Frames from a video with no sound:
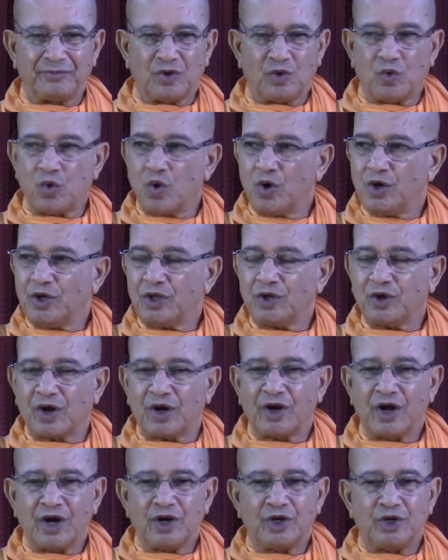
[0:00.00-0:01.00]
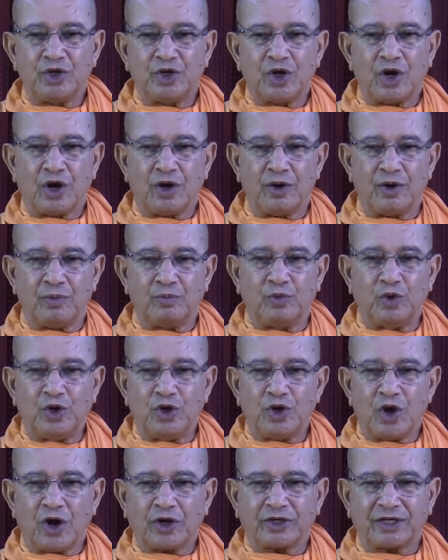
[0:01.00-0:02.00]
holding on,
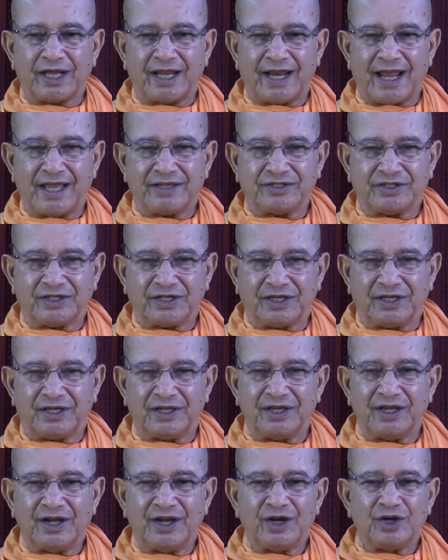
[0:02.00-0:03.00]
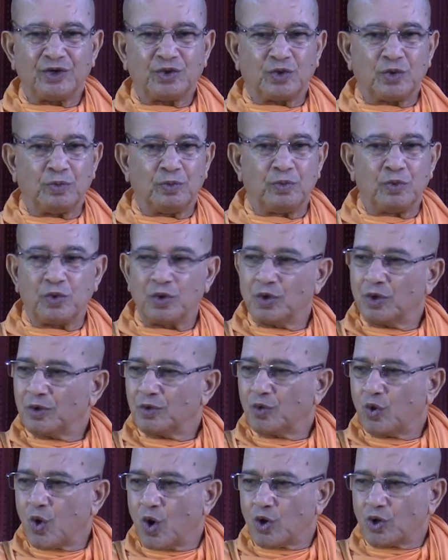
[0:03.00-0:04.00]
bulldog tenacity, to
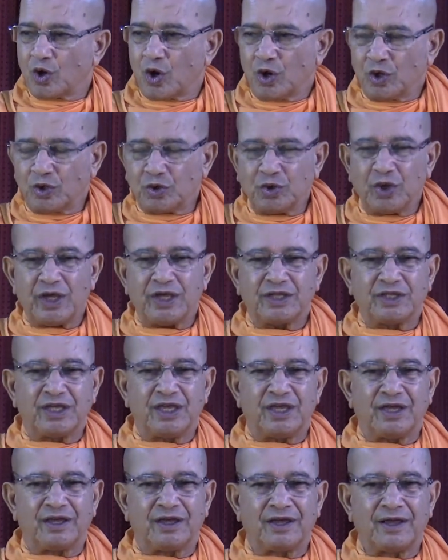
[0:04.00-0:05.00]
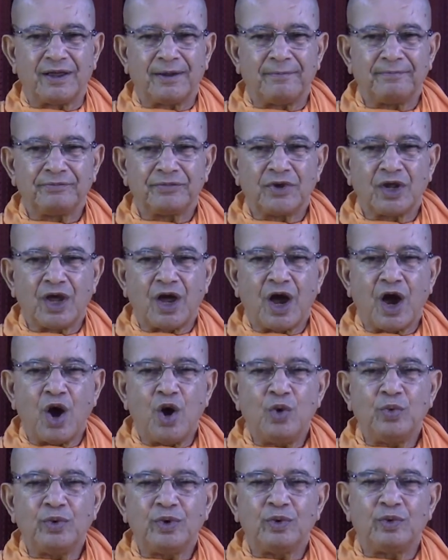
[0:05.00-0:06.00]
hold on to a thing.
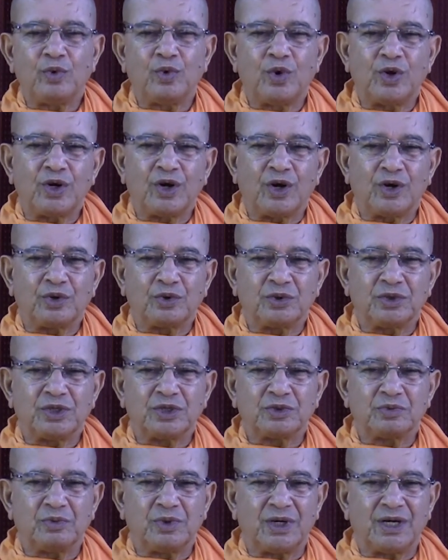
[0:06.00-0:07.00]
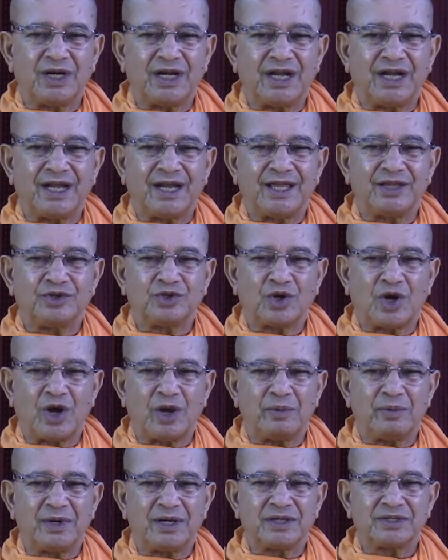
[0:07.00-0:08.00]
How we hold on to this world and
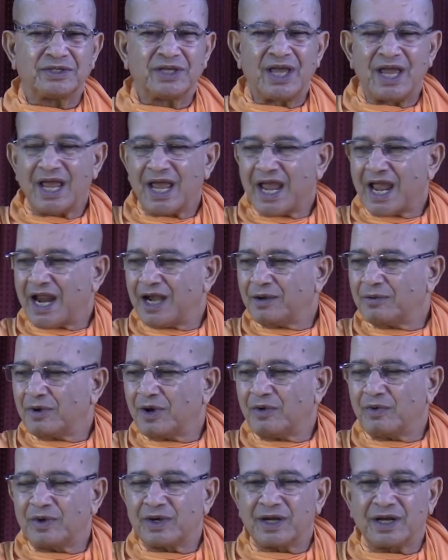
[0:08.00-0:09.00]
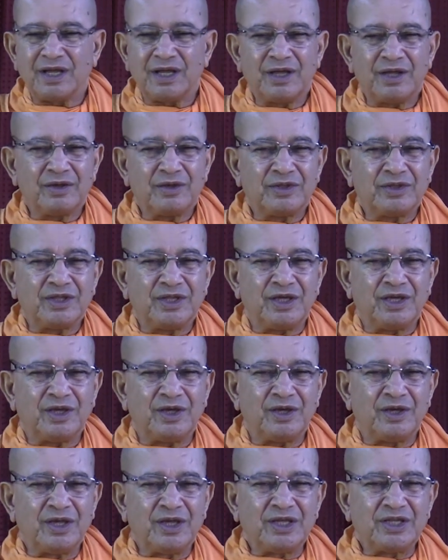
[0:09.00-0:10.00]
enjoyments and
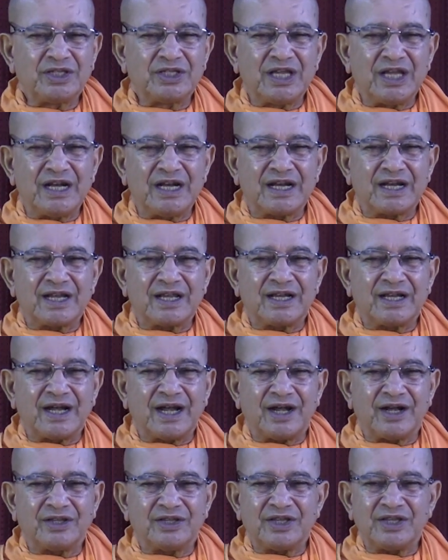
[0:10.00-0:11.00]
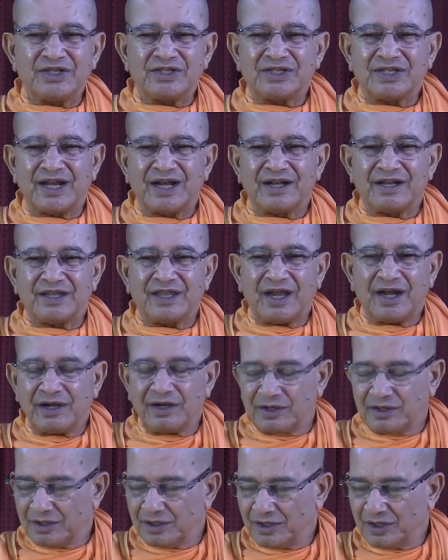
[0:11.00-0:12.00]
the children and this and
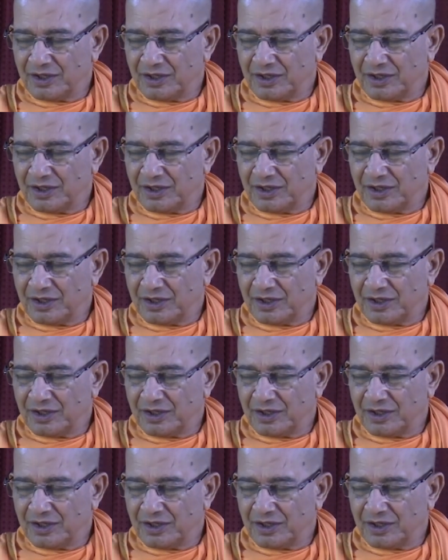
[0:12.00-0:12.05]
that.